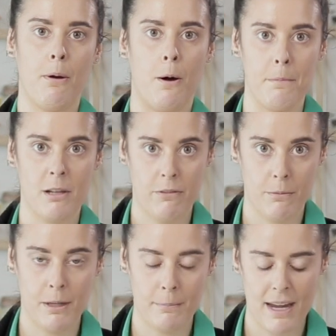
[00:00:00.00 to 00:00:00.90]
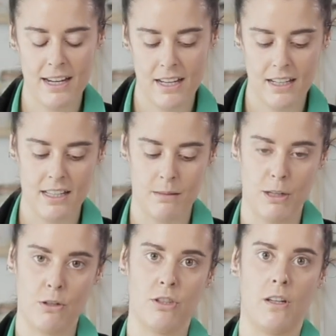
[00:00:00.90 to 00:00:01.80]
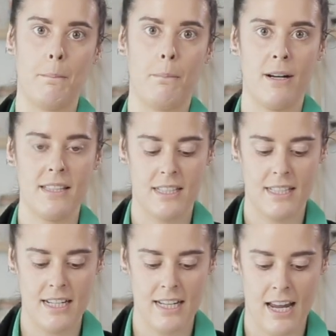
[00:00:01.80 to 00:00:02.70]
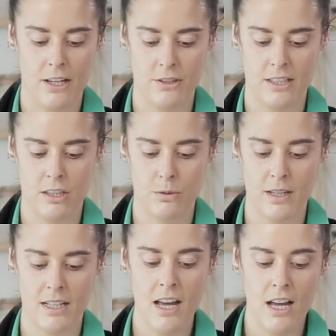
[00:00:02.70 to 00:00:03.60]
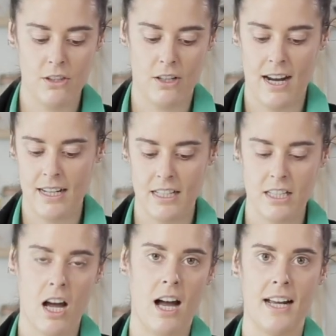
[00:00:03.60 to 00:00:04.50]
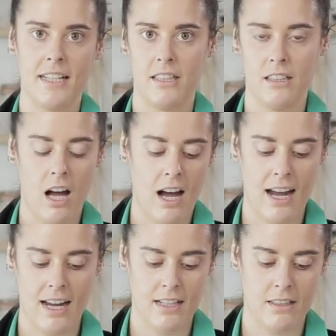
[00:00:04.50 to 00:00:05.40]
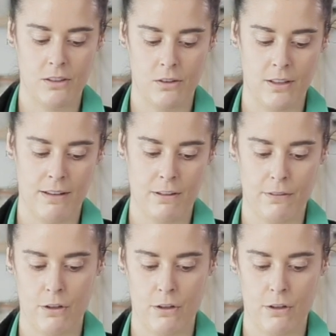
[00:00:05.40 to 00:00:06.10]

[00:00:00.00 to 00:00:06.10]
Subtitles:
popular for printmaking is because you can press details into it. So any tiny line, or even if